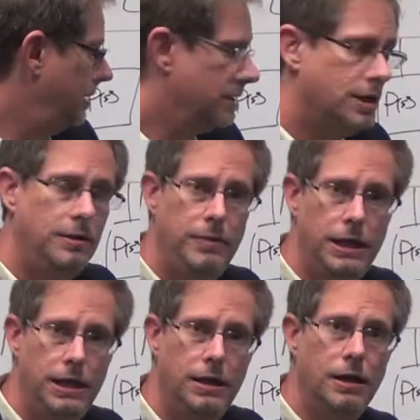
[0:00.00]
this can
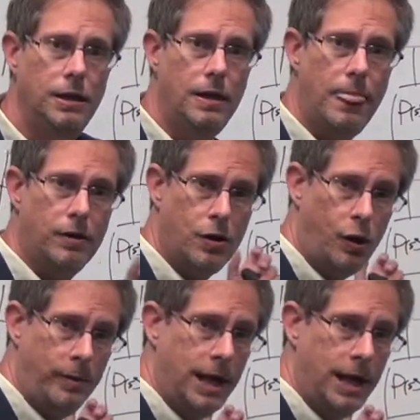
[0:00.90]
be Call